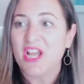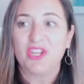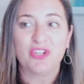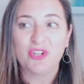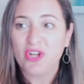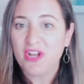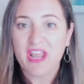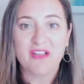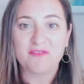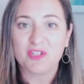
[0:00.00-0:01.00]
You don't
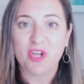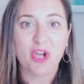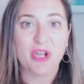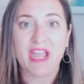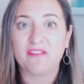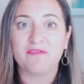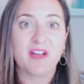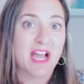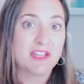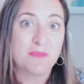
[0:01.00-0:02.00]
have to go and
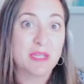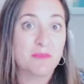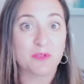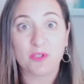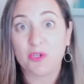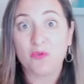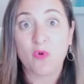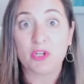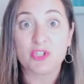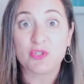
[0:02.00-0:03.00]
find people who
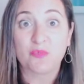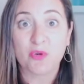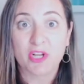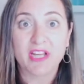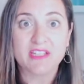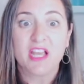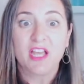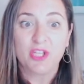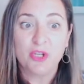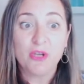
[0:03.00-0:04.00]
want your product.
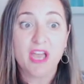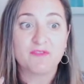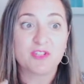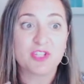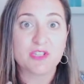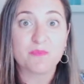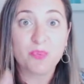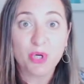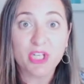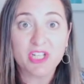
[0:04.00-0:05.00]
You have to just
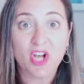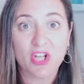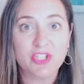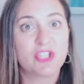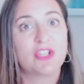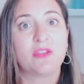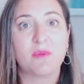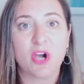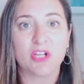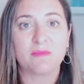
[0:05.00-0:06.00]
put it onto the
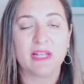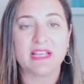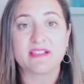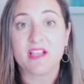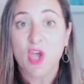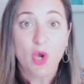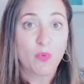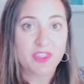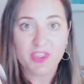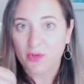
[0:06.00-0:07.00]
marketplace
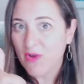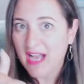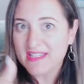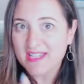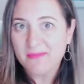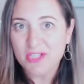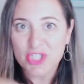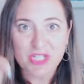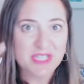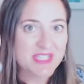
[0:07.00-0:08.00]
with the right
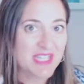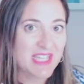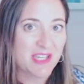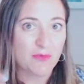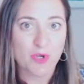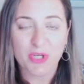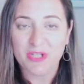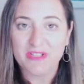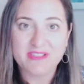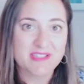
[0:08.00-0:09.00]
images,
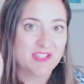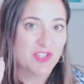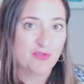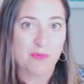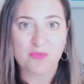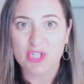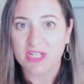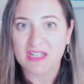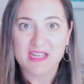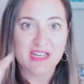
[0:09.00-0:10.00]
keywords,
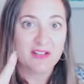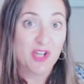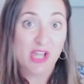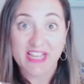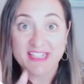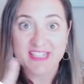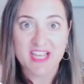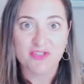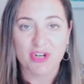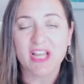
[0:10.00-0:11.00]
description,
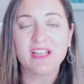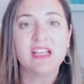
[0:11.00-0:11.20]
etc.